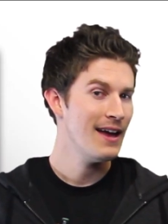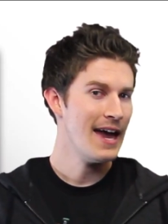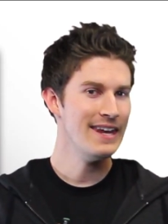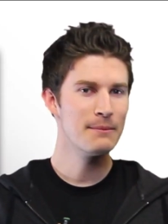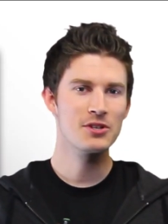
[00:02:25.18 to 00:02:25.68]

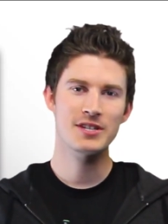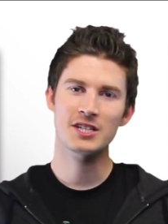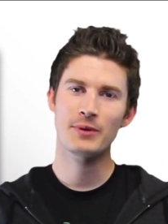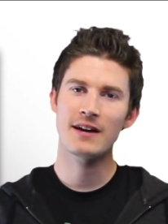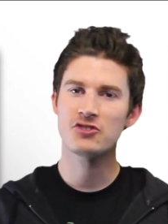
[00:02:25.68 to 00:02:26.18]
At number
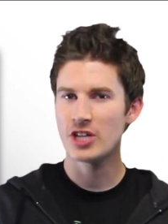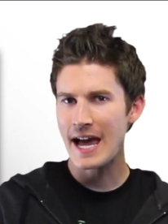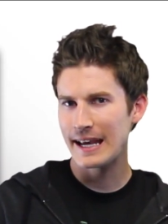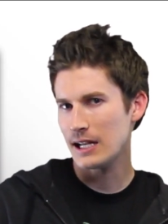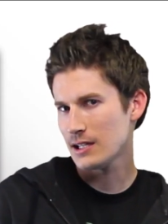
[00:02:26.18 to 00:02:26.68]
six, we have
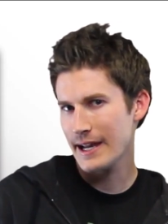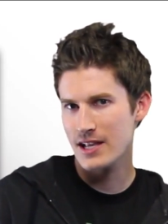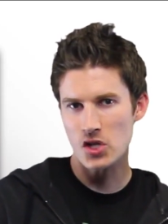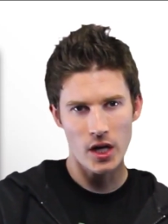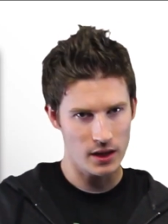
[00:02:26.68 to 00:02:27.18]
Jagged
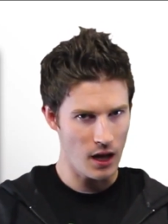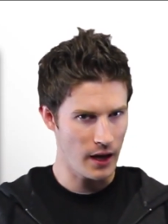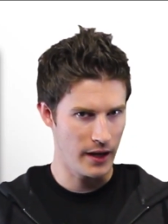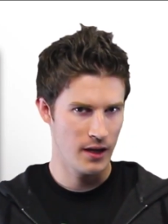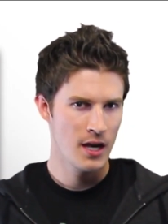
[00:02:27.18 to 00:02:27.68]
Alliance
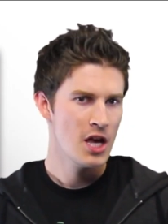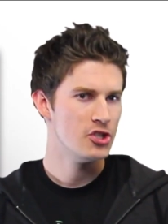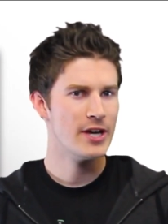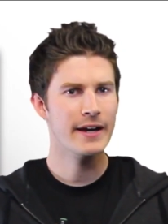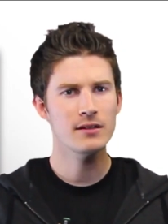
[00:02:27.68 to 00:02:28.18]
Online,
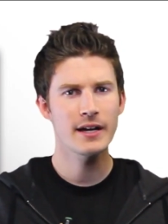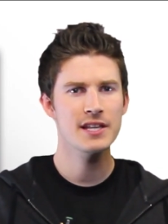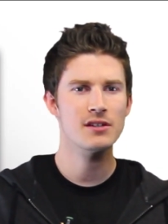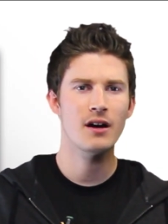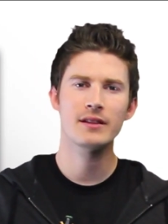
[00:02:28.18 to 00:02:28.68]
Jagged
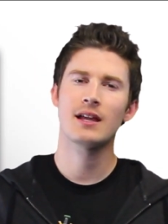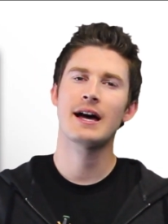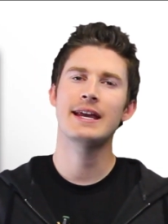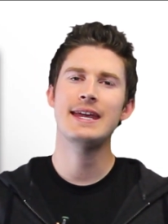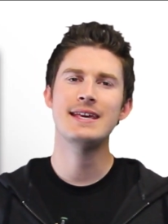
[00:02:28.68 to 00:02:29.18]
Alliance
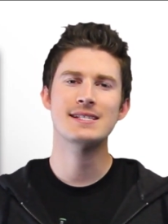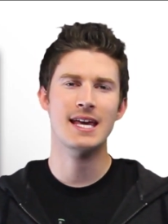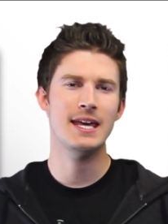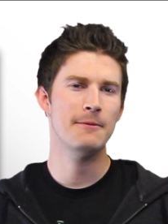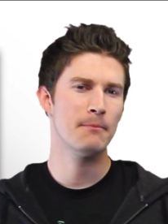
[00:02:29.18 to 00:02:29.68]
Online is
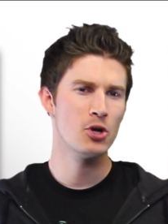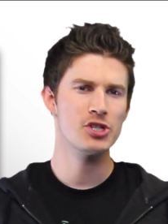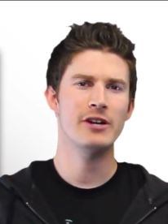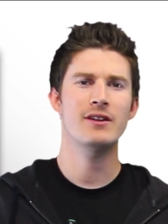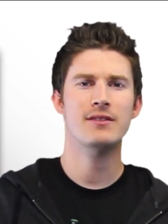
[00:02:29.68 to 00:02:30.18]
a
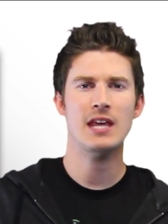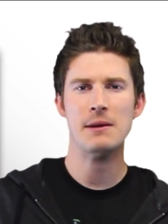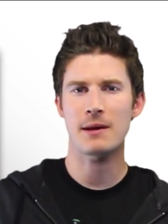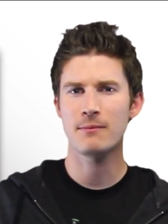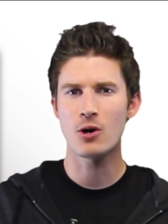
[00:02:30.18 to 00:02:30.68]

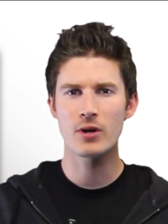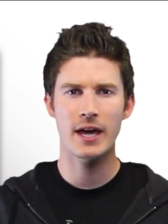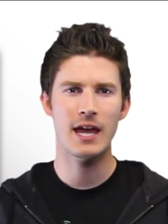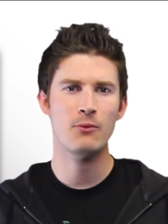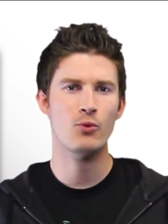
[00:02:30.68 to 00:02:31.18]
mercenary-themed MMO
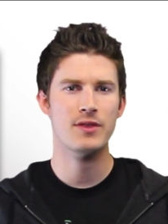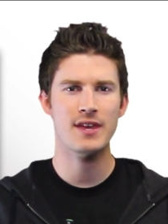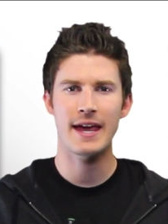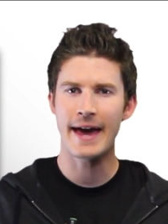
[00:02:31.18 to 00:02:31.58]
game with a